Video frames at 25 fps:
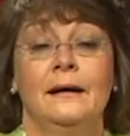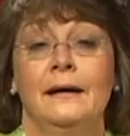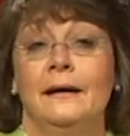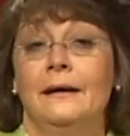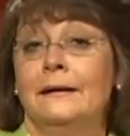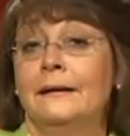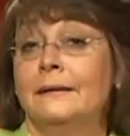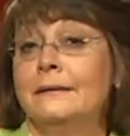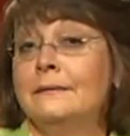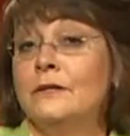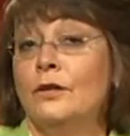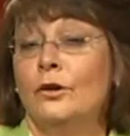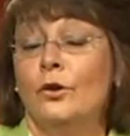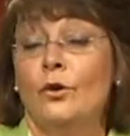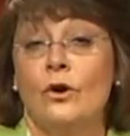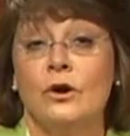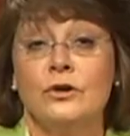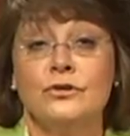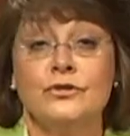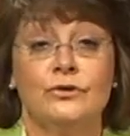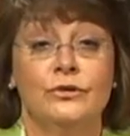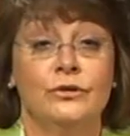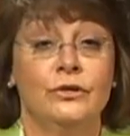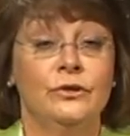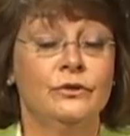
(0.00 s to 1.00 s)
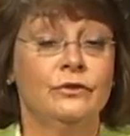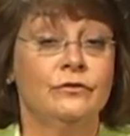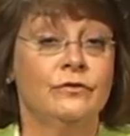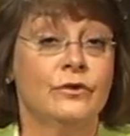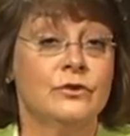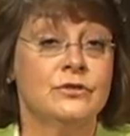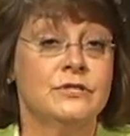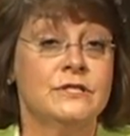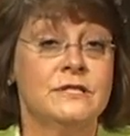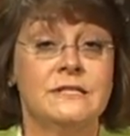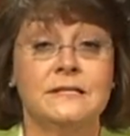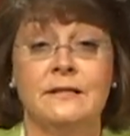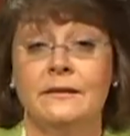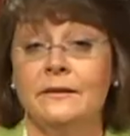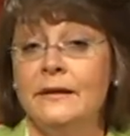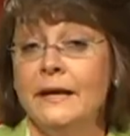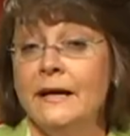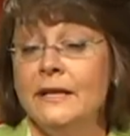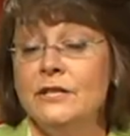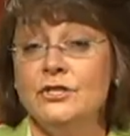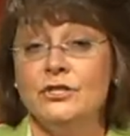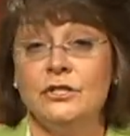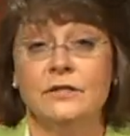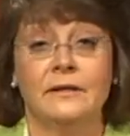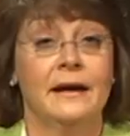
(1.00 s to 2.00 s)
the larger universities in the
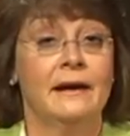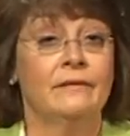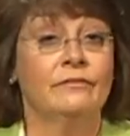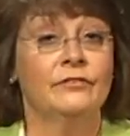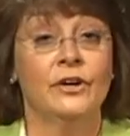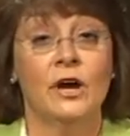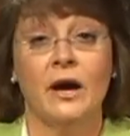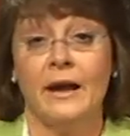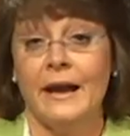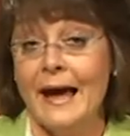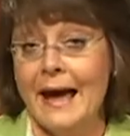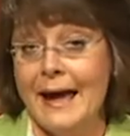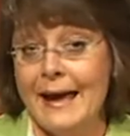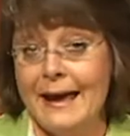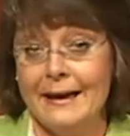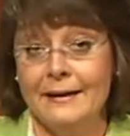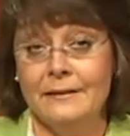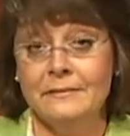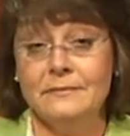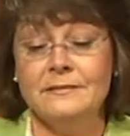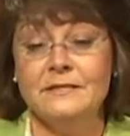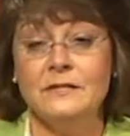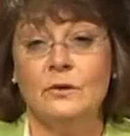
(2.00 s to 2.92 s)
nation have not had.